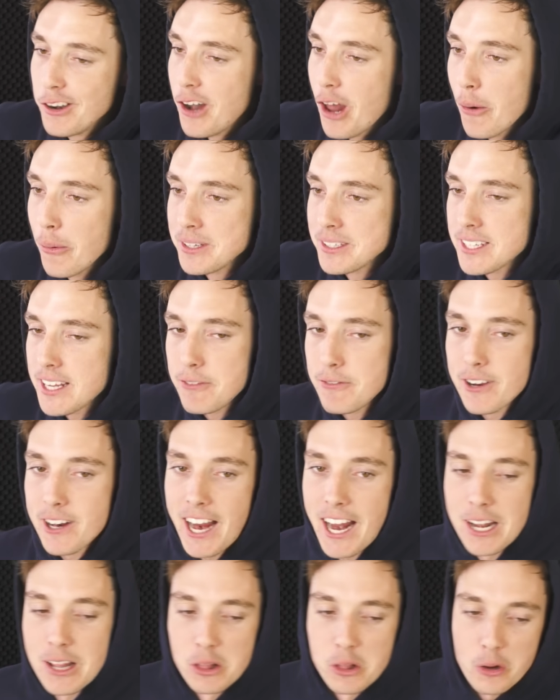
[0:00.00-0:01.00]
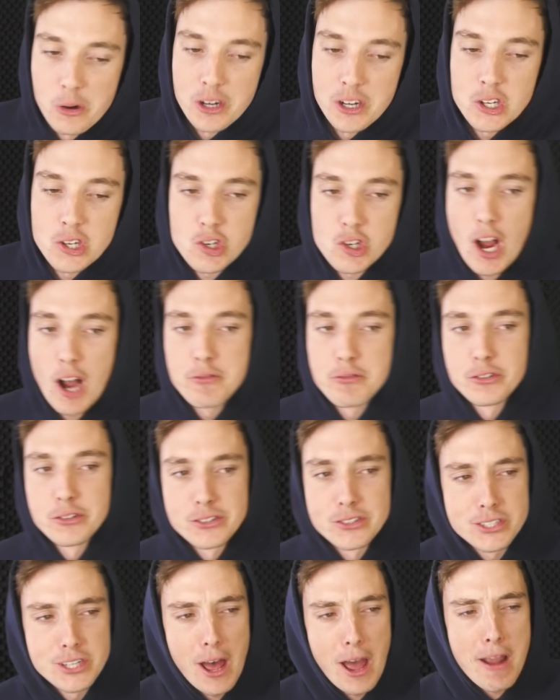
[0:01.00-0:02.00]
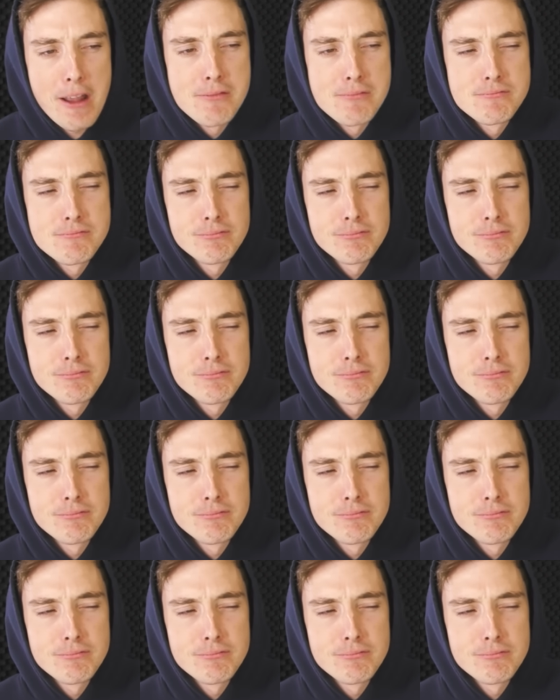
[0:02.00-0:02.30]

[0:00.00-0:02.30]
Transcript: No one's ever gonna look at a shovel and say,